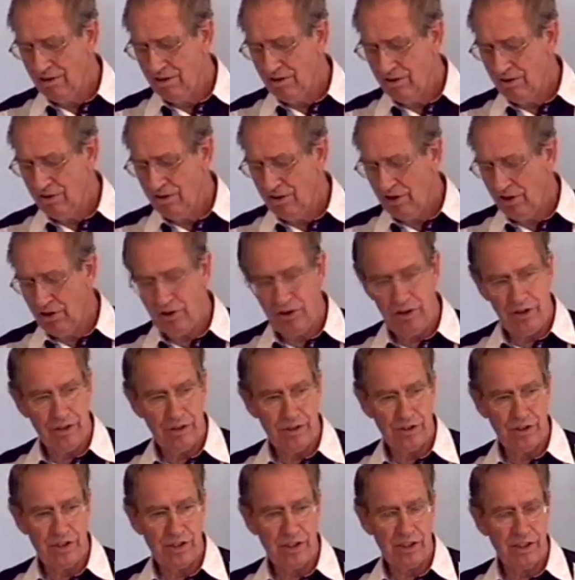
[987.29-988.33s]
And
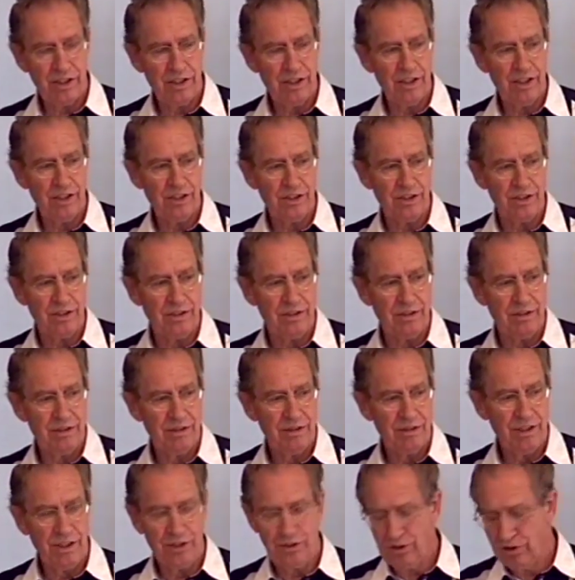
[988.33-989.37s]
here's the condition
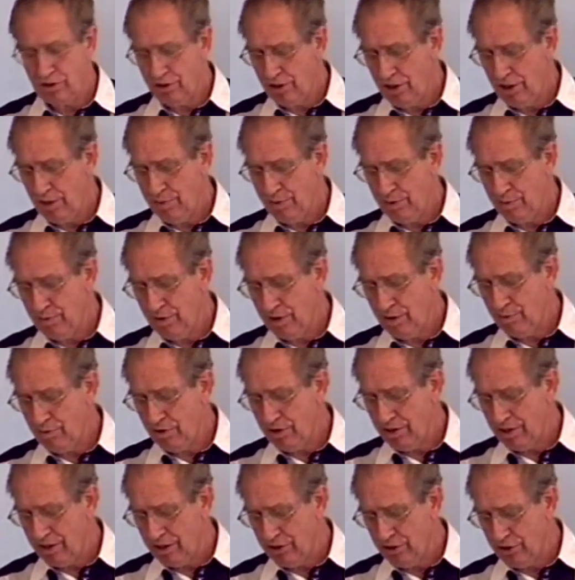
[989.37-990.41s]
that you keep in memory,
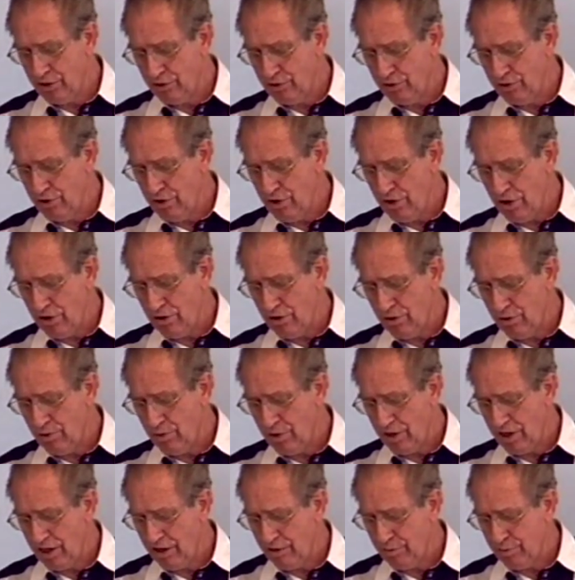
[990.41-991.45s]
that you know what
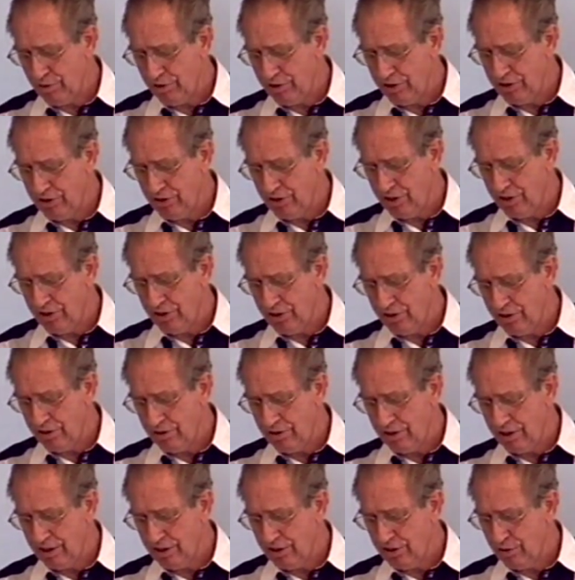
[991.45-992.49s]
I preached unto you,
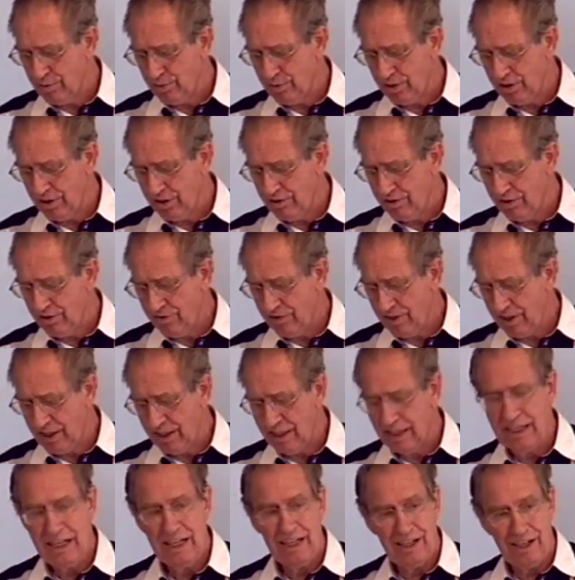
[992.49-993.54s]
lest you believe in vain.
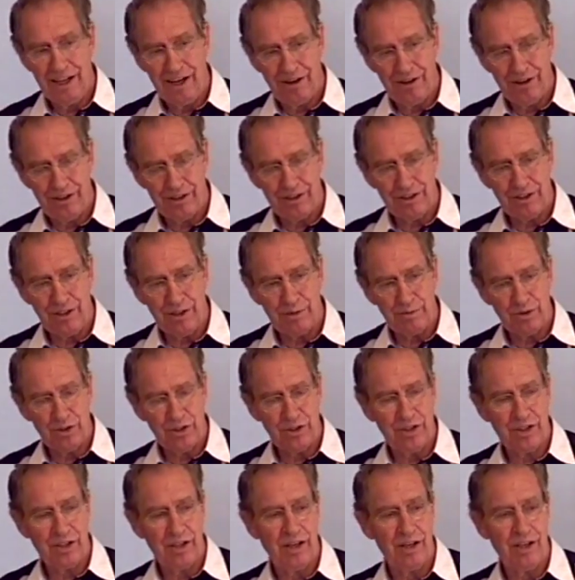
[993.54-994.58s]
Now, here comes
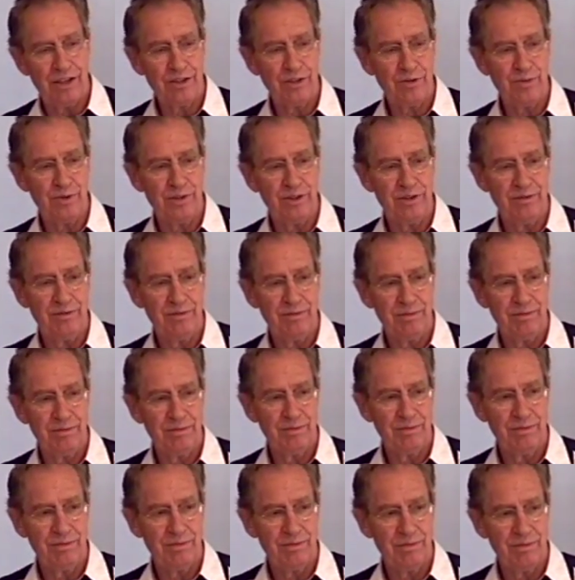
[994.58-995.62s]
the gospel.
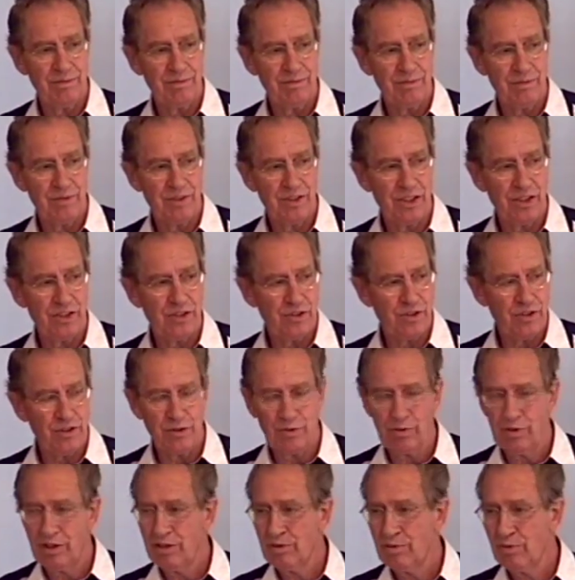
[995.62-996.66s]
This is
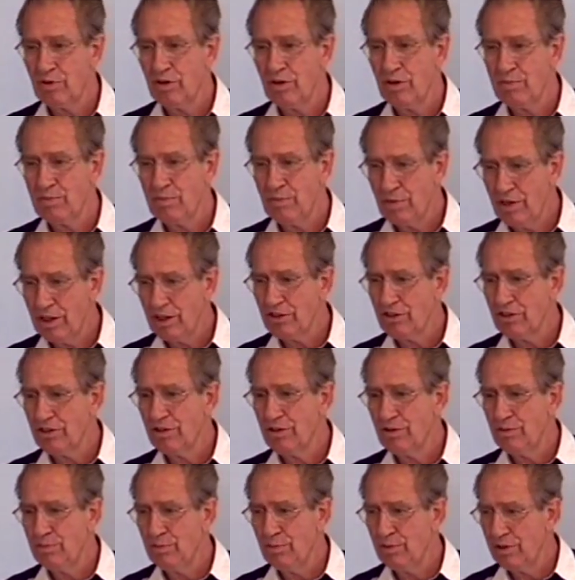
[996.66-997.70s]
what we must
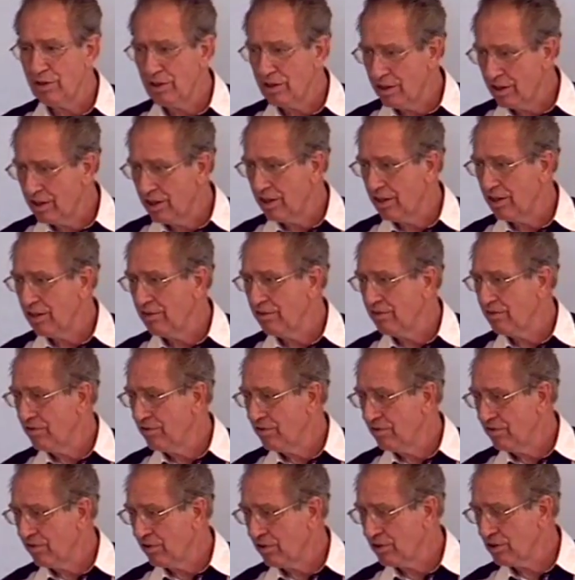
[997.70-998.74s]
believe
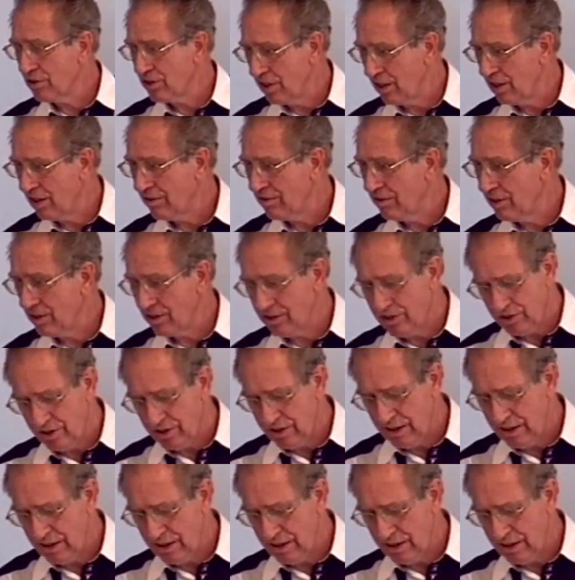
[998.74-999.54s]
for salvation.